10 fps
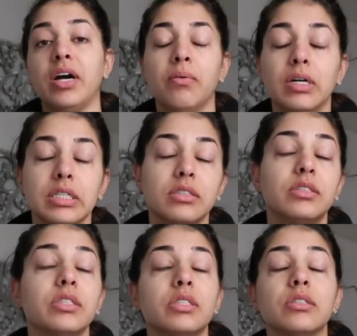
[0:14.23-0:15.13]
I want
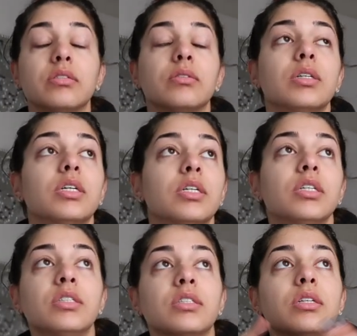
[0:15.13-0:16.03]
to
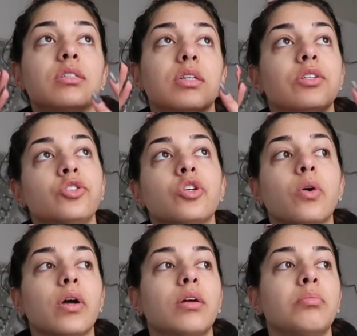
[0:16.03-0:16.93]
just
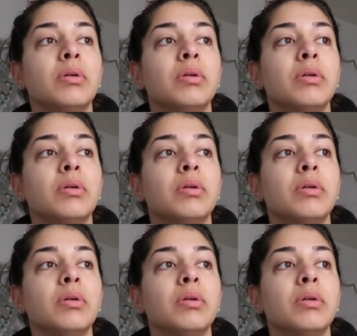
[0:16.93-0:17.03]
enjoy